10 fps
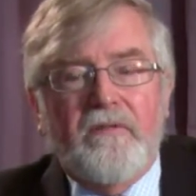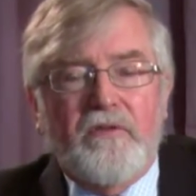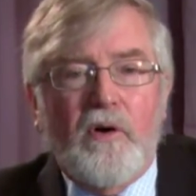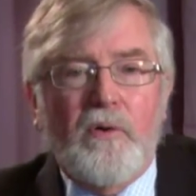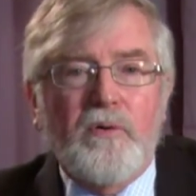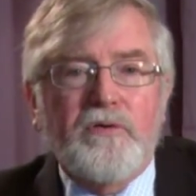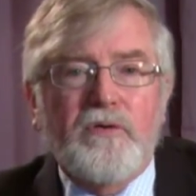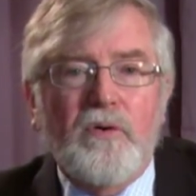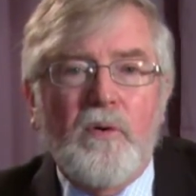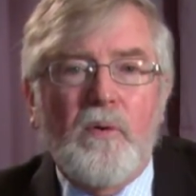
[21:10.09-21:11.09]

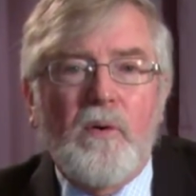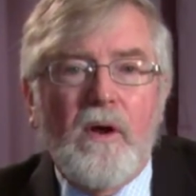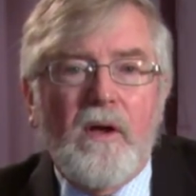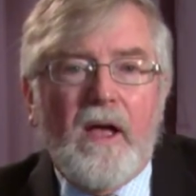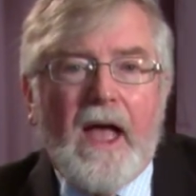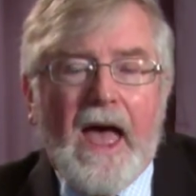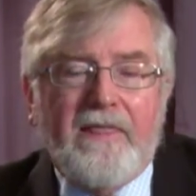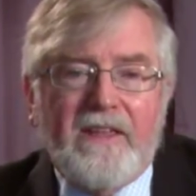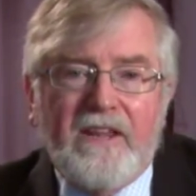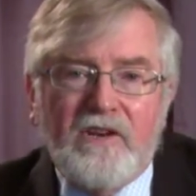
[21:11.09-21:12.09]
those who
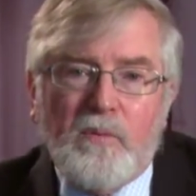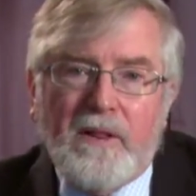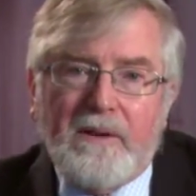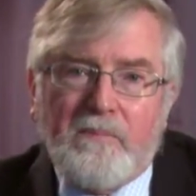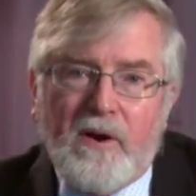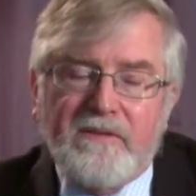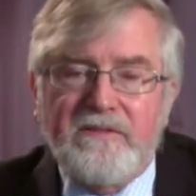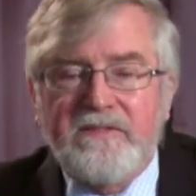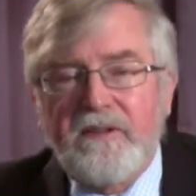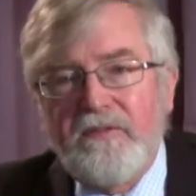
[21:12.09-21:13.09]
had the indwelling
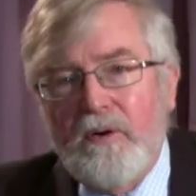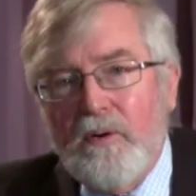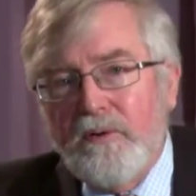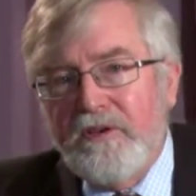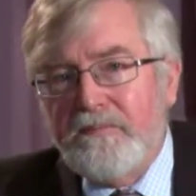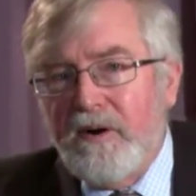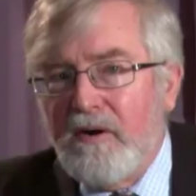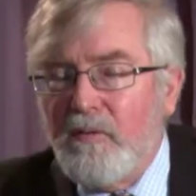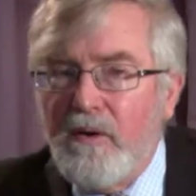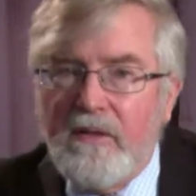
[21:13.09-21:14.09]
presence of the Holy
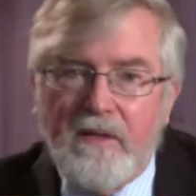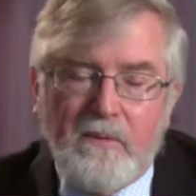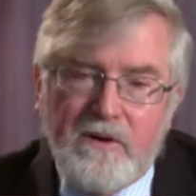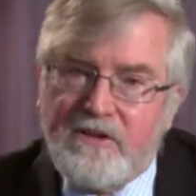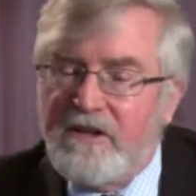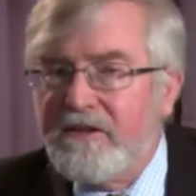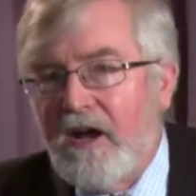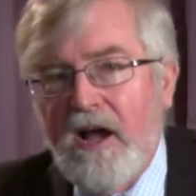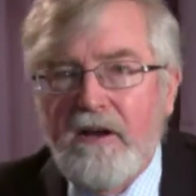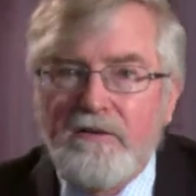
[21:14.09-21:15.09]
Spirit, whether they were
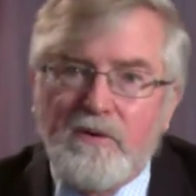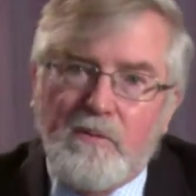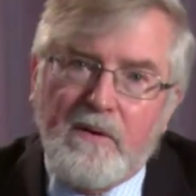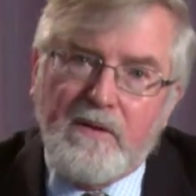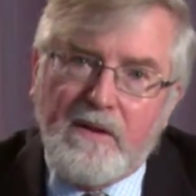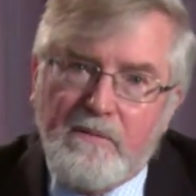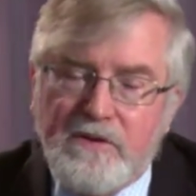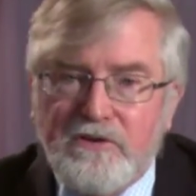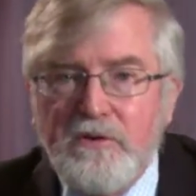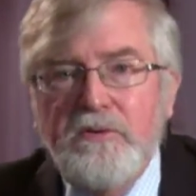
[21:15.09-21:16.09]
Gentiles or whether they
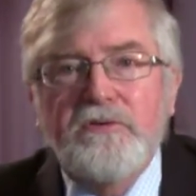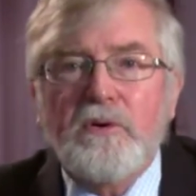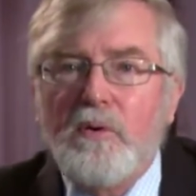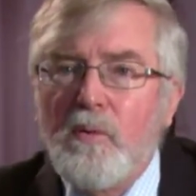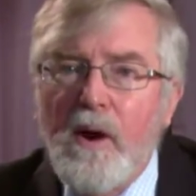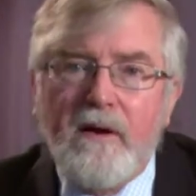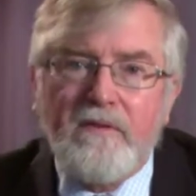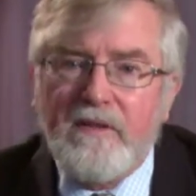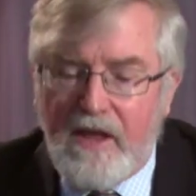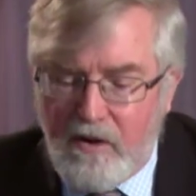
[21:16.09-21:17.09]
were Jews or
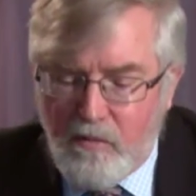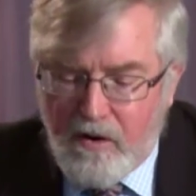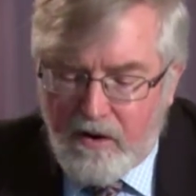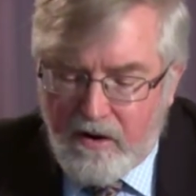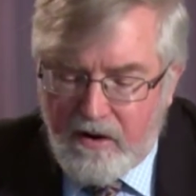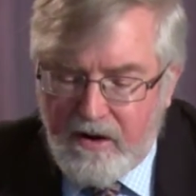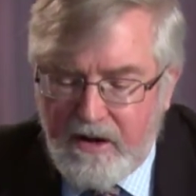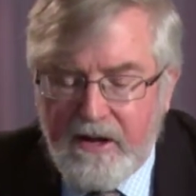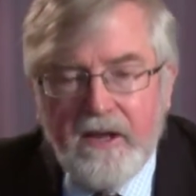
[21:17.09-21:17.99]
whoever they were,